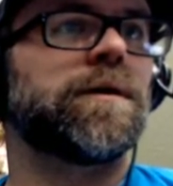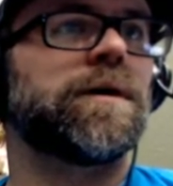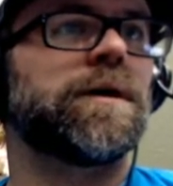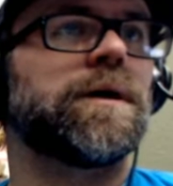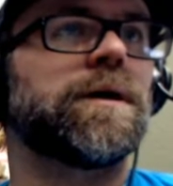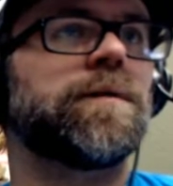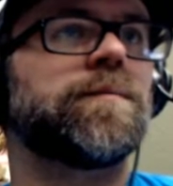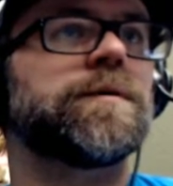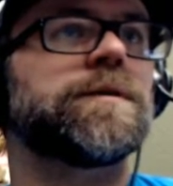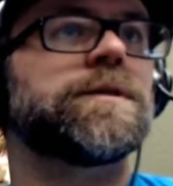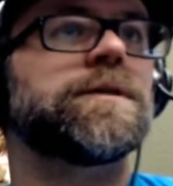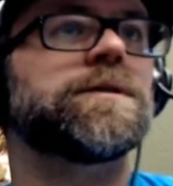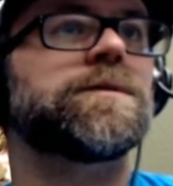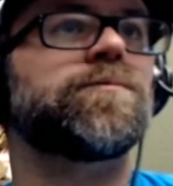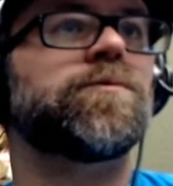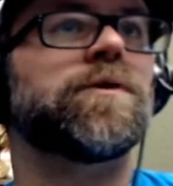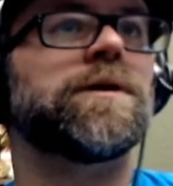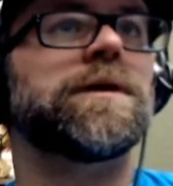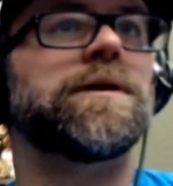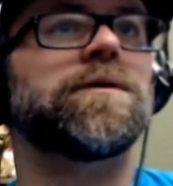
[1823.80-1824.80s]
At this
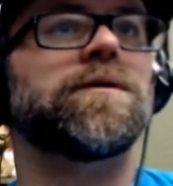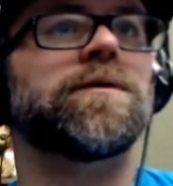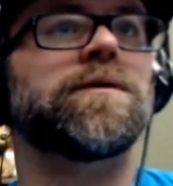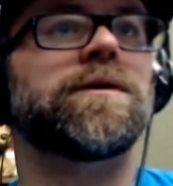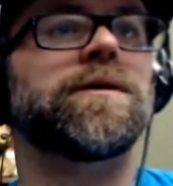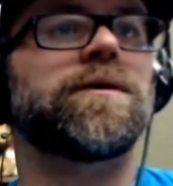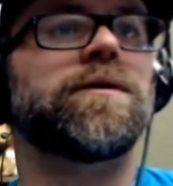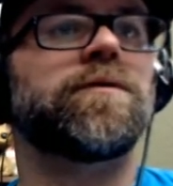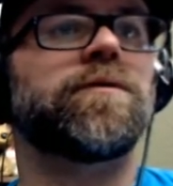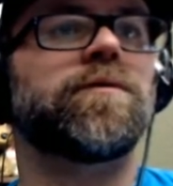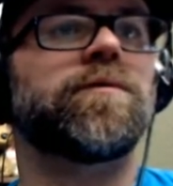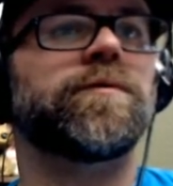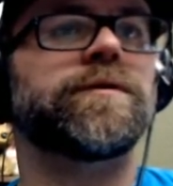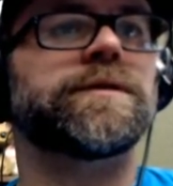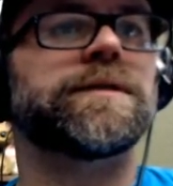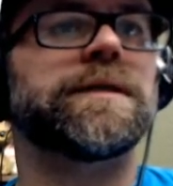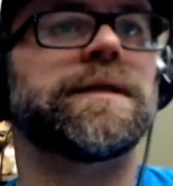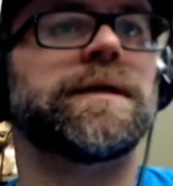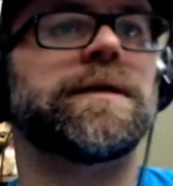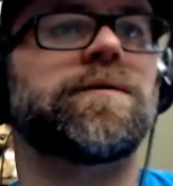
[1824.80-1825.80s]
point, you're, almost
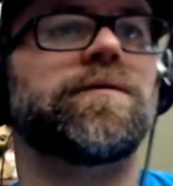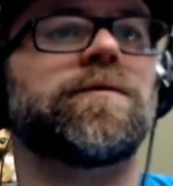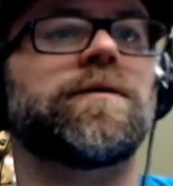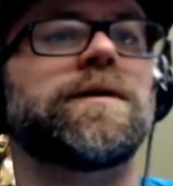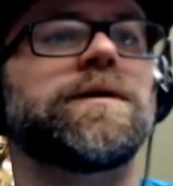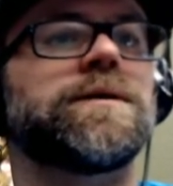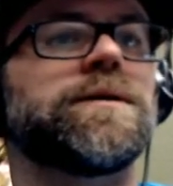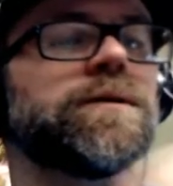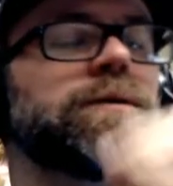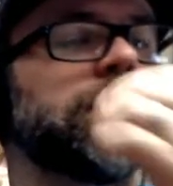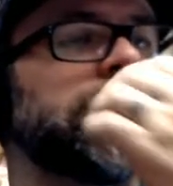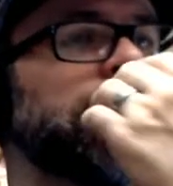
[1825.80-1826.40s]
an hour into it.